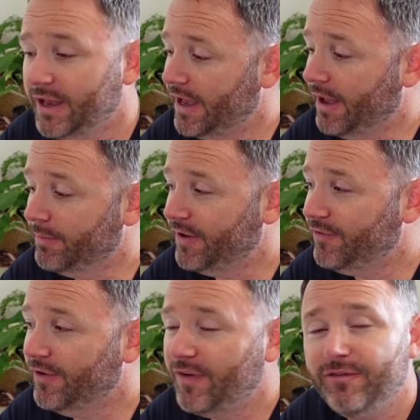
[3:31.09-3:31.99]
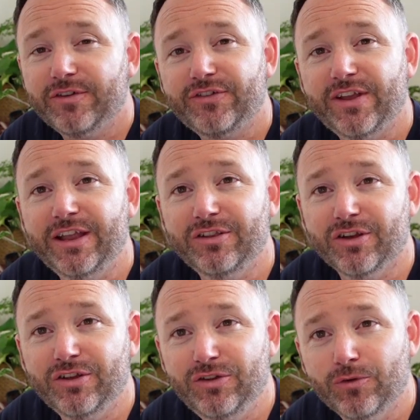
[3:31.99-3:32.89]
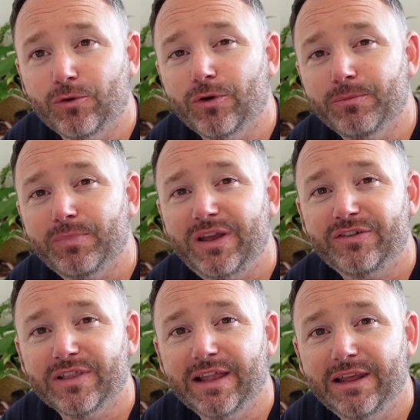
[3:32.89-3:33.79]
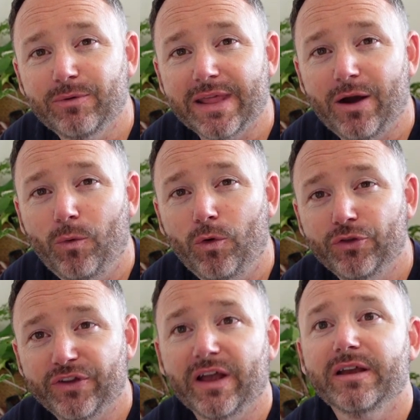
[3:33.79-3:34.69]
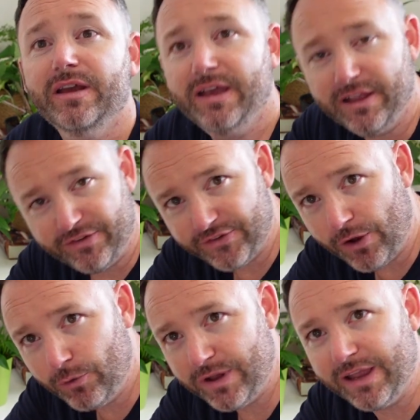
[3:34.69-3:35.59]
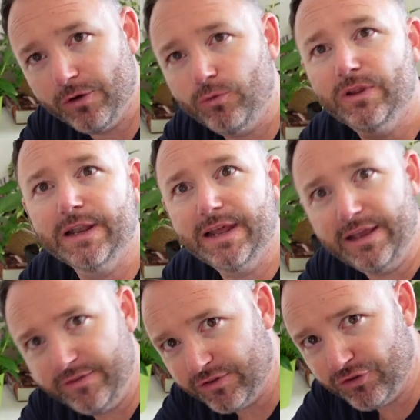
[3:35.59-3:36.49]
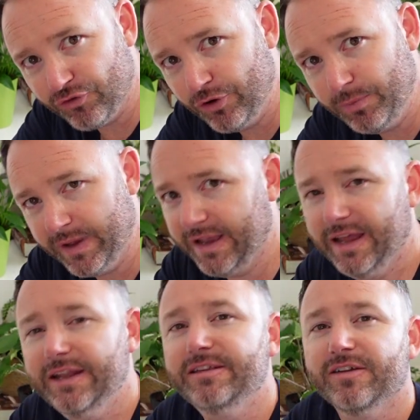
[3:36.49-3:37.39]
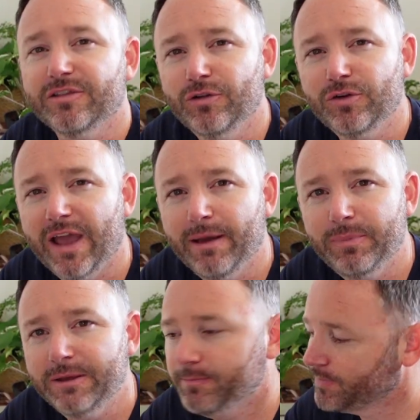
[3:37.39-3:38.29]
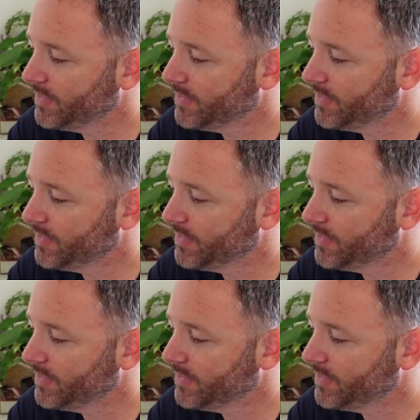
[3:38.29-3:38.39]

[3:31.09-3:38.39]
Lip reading: If you've ever seen your peace lily without water, it's sulking, all the leaves are drooping, and it doesn't look happy.